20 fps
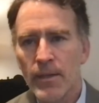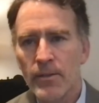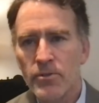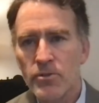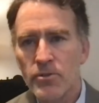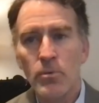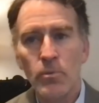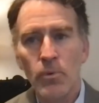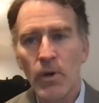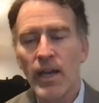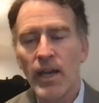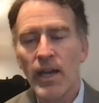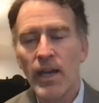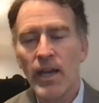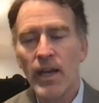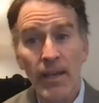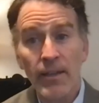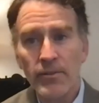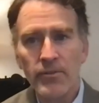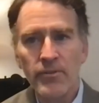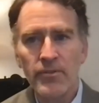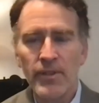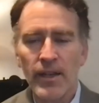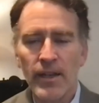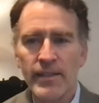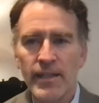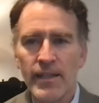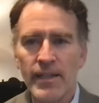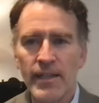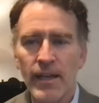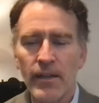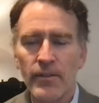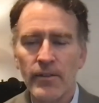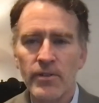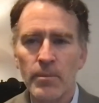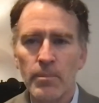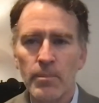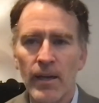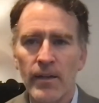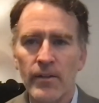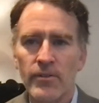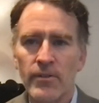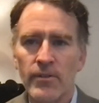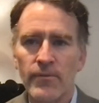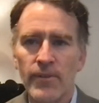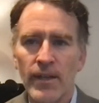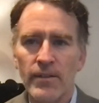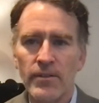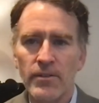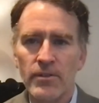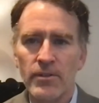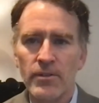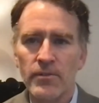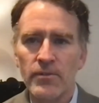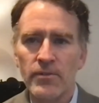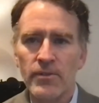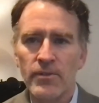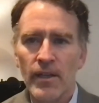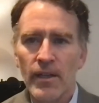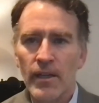to write best selling accounts about his adventures.